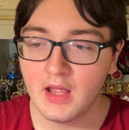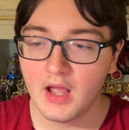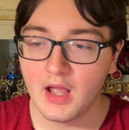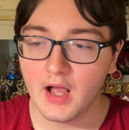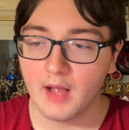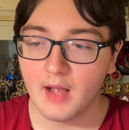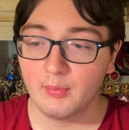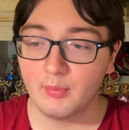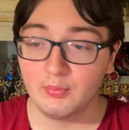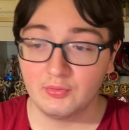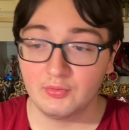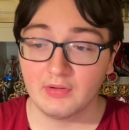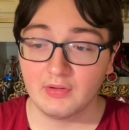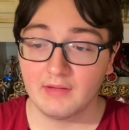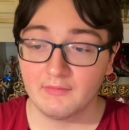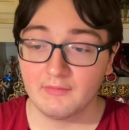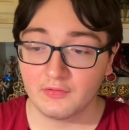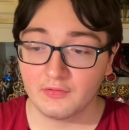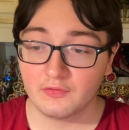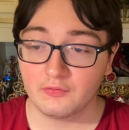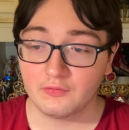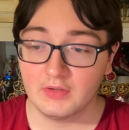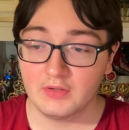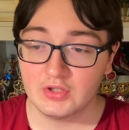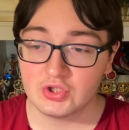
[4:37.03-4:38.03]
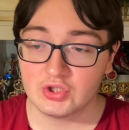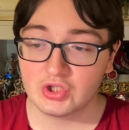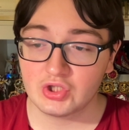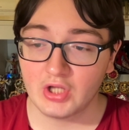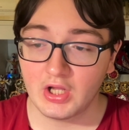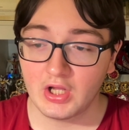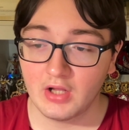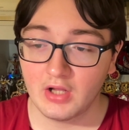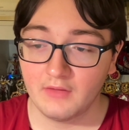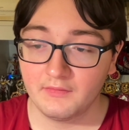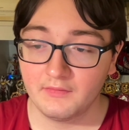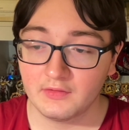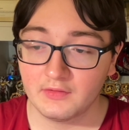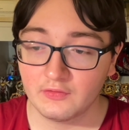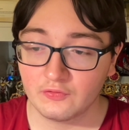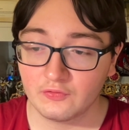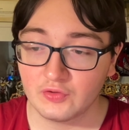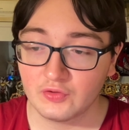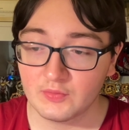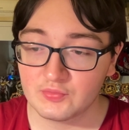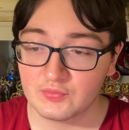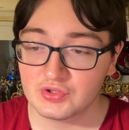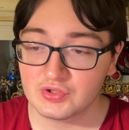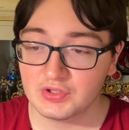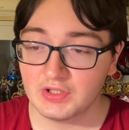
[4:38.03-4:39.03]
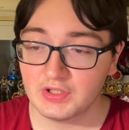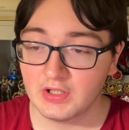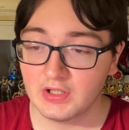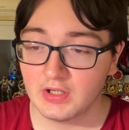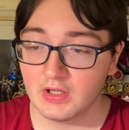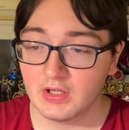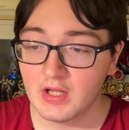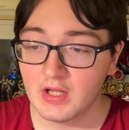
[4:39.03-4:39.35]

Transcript: Uh, but we do have a screenshot of the description here